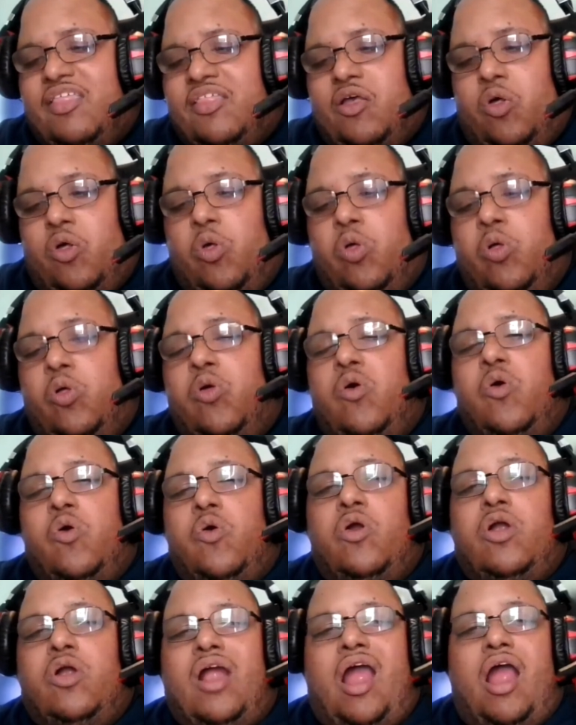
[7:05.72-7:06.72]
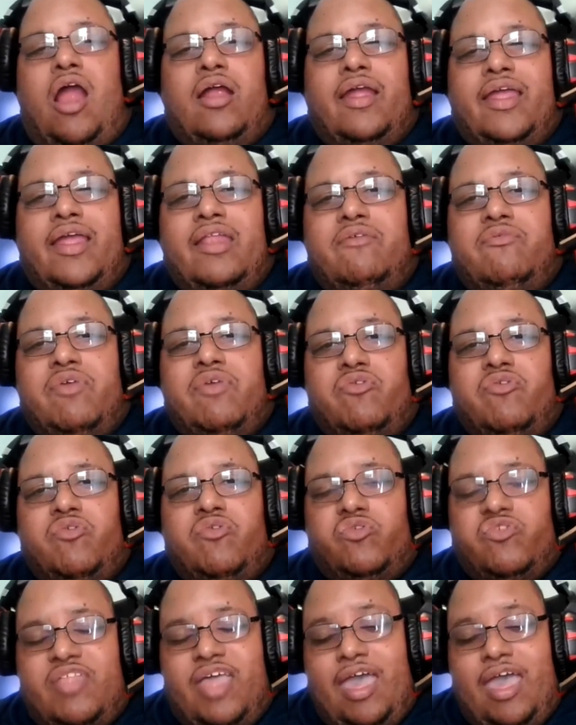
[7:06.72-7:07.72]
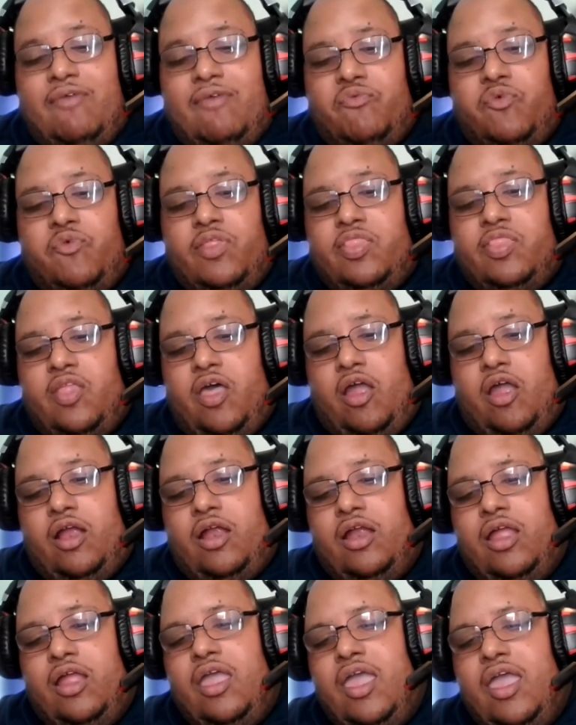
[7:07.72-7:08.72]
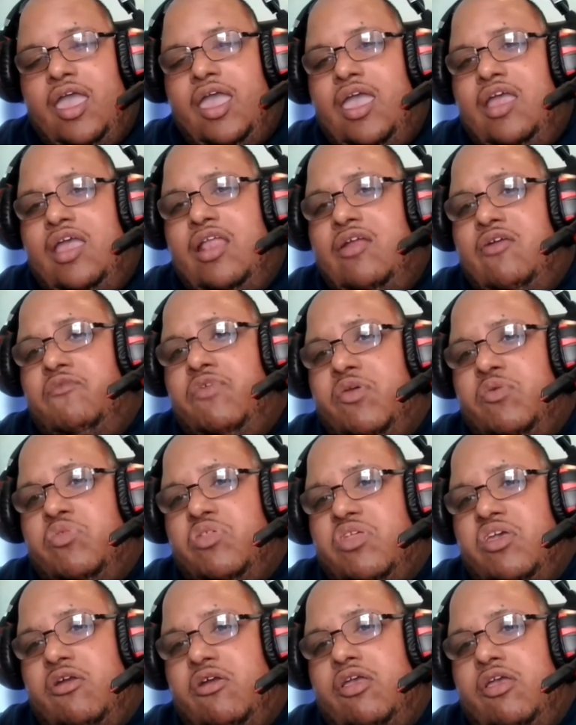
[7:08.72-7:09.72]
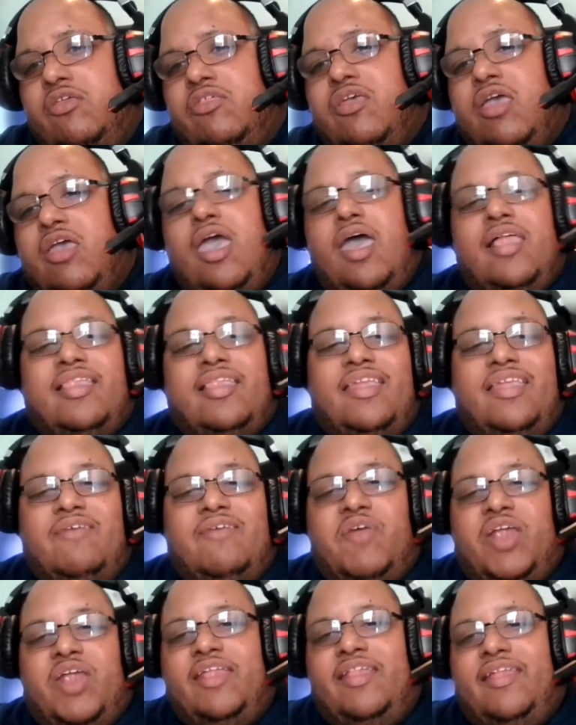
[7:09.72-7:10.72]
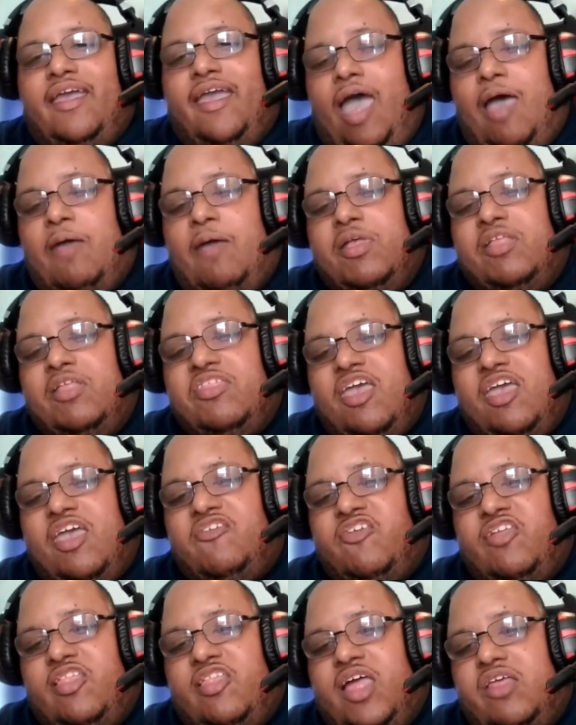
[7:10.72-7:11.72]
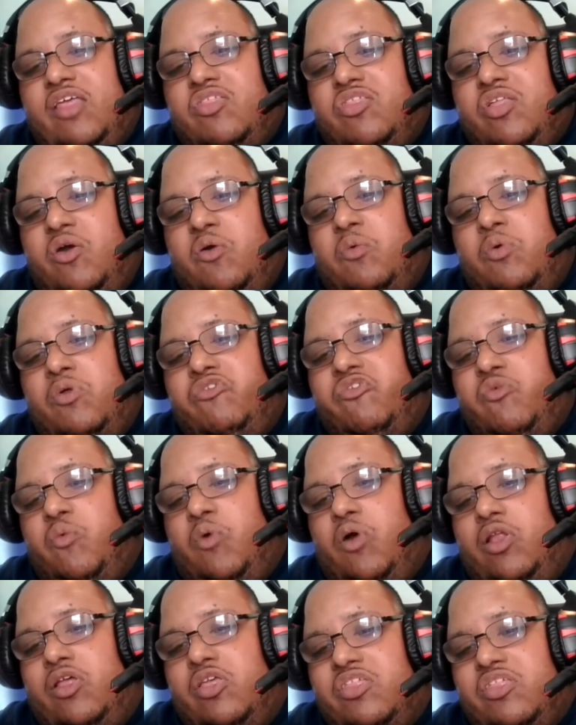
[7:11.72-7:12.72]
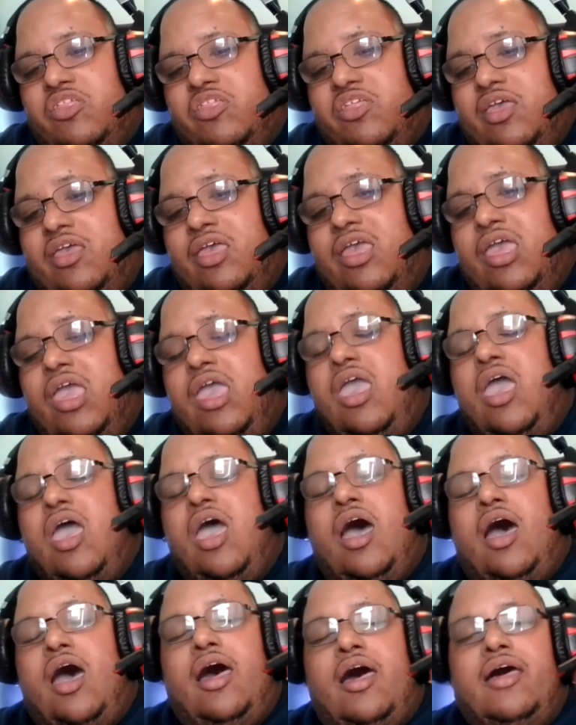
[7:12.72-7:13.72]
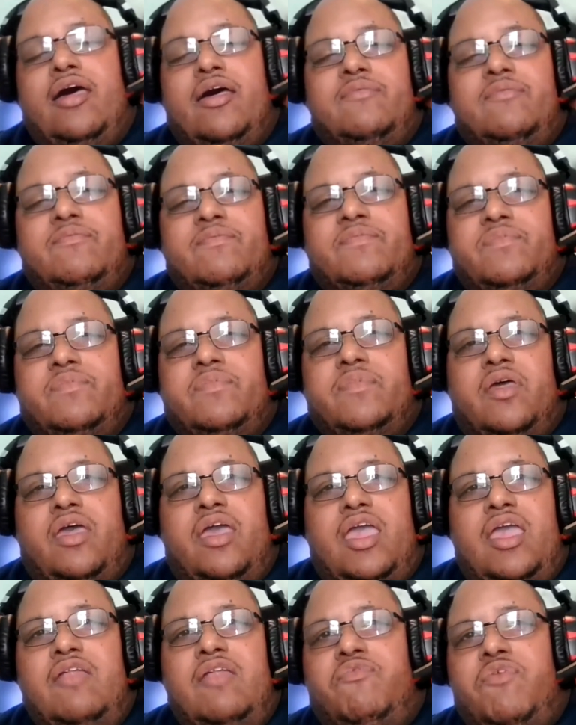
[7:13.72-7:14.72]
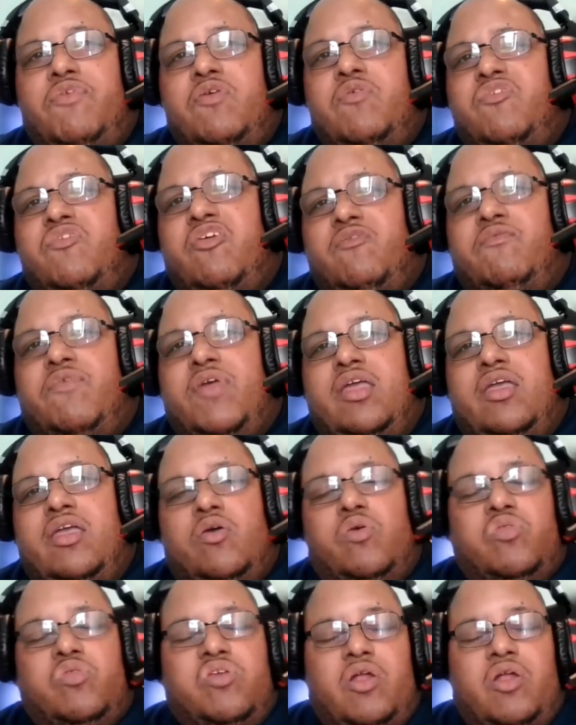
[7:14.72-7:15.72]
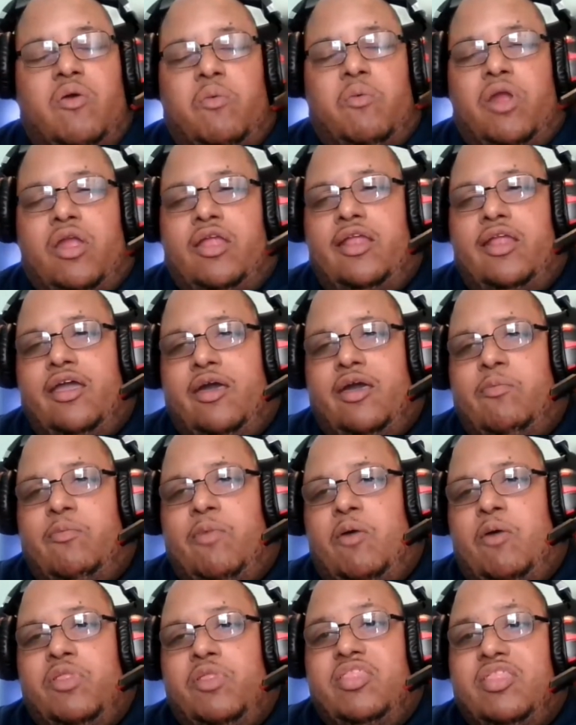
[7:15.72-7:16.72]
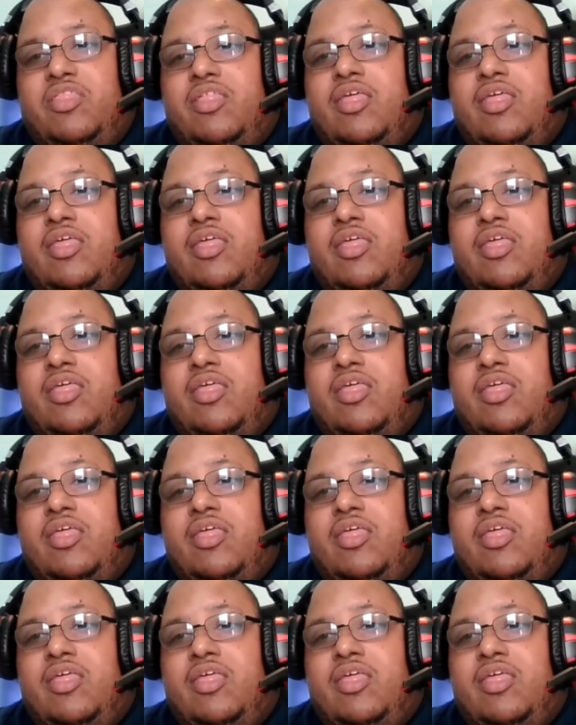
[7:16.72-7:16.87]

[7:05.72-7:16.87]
as a whole or our individual staff with our interview series, leave it in the comment section. Let us know what you want to see in future videos. We're going to come out with